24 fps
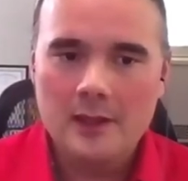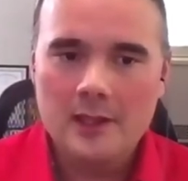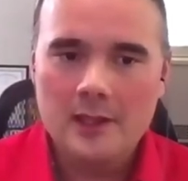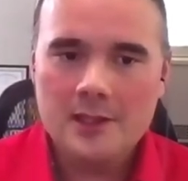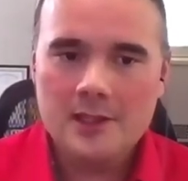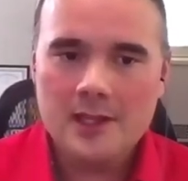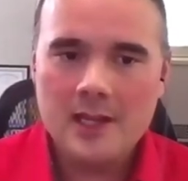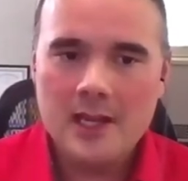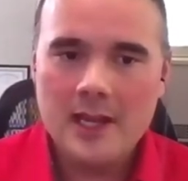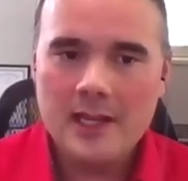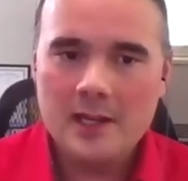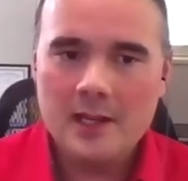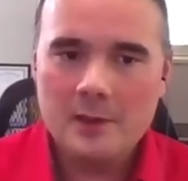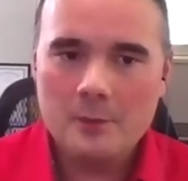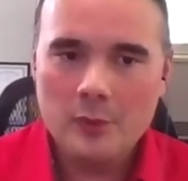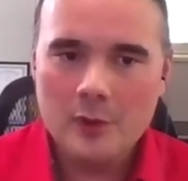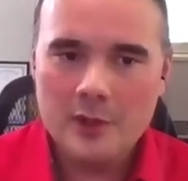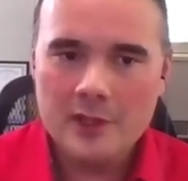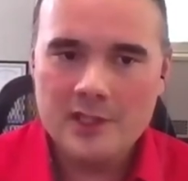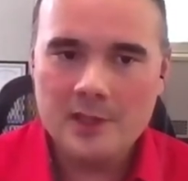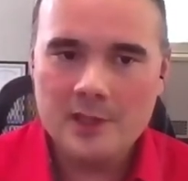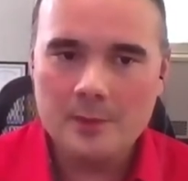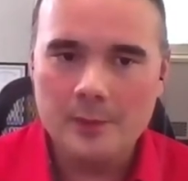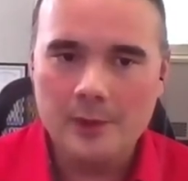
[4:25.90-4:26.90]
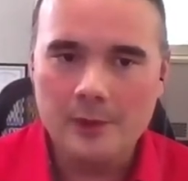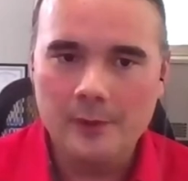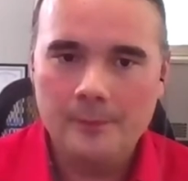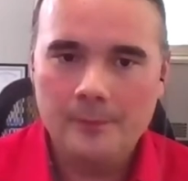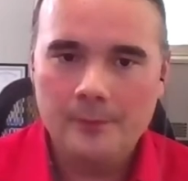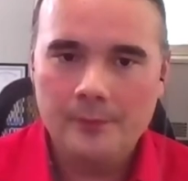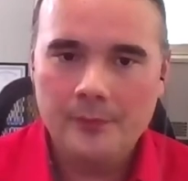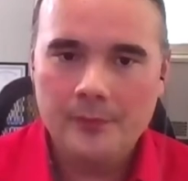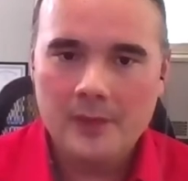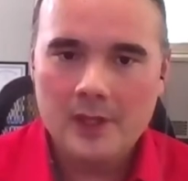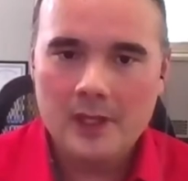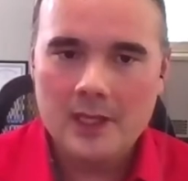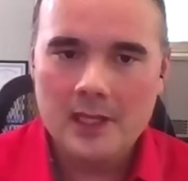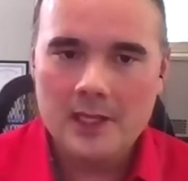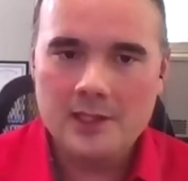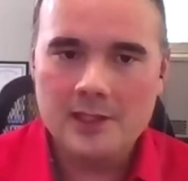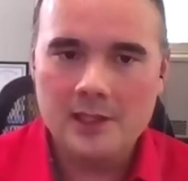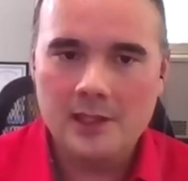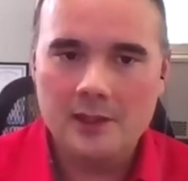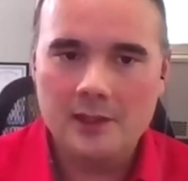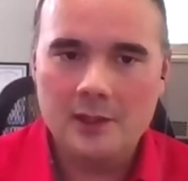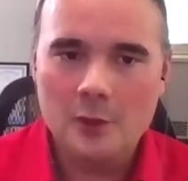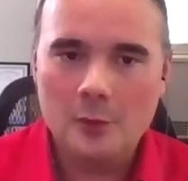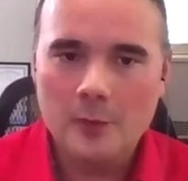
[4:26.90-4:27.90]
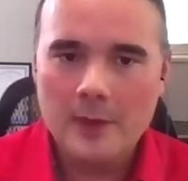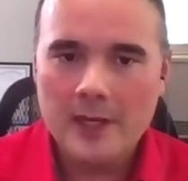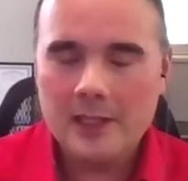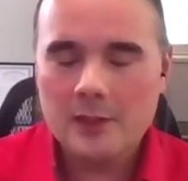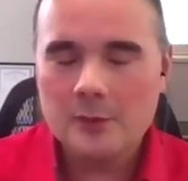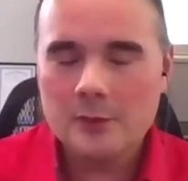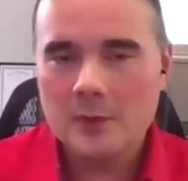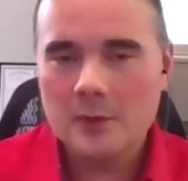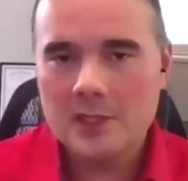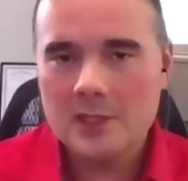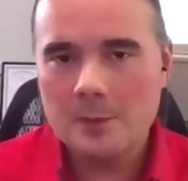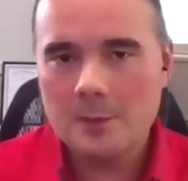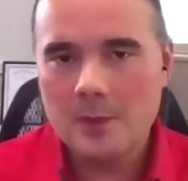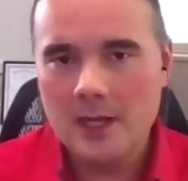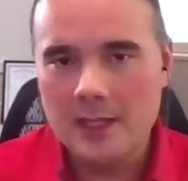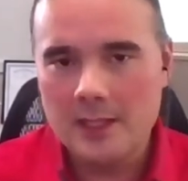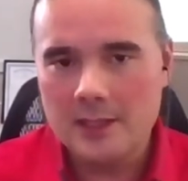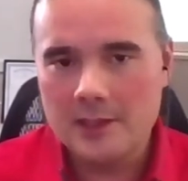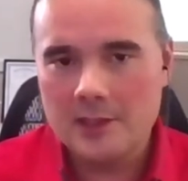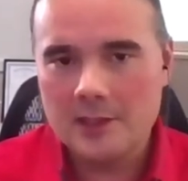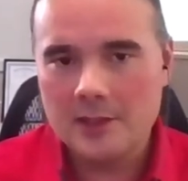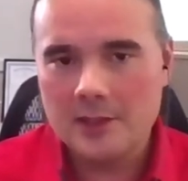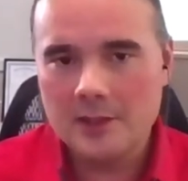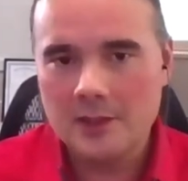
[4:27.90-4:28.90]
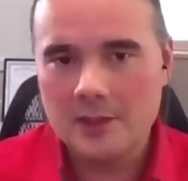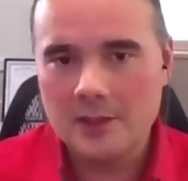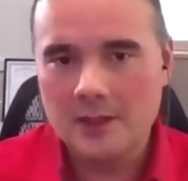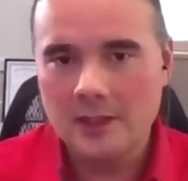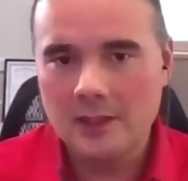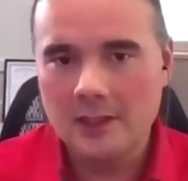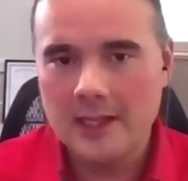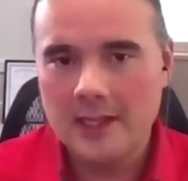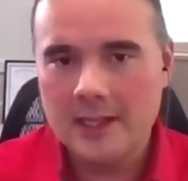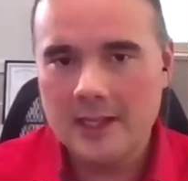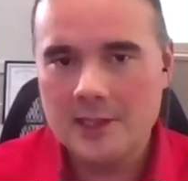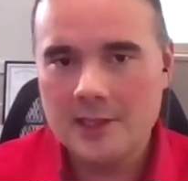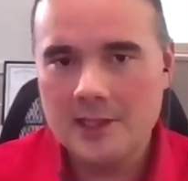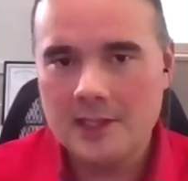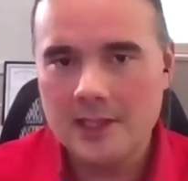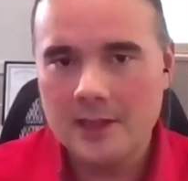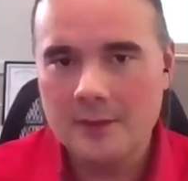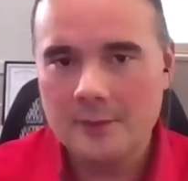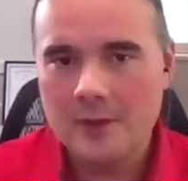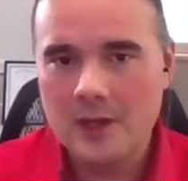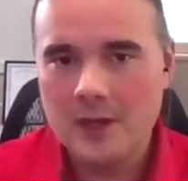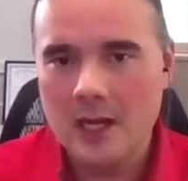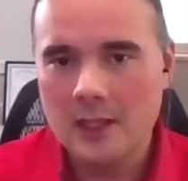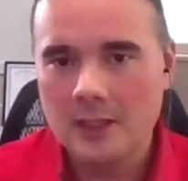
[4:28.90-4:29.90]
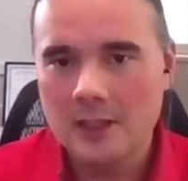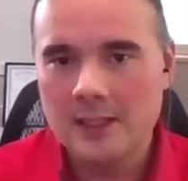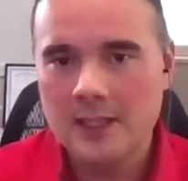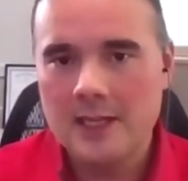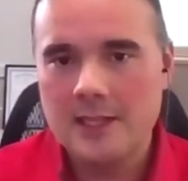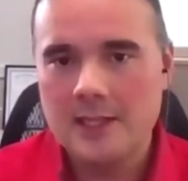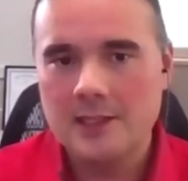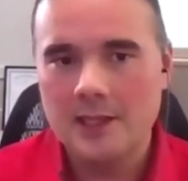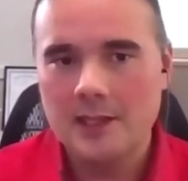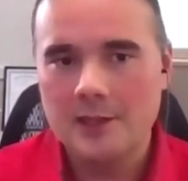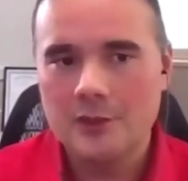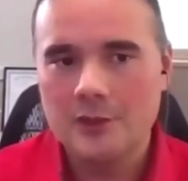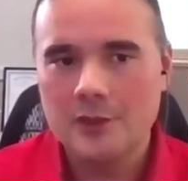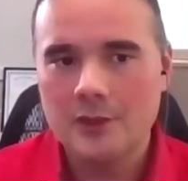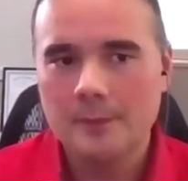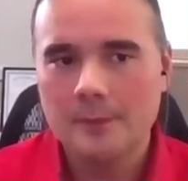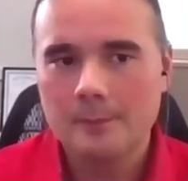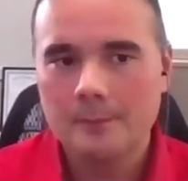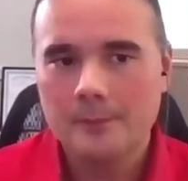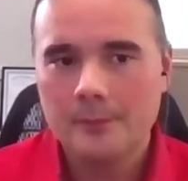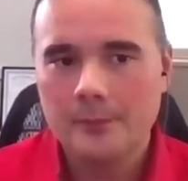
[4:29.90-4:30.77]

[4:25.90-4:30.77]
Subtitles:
This guiding principle is a direct response to the legacy of colonization,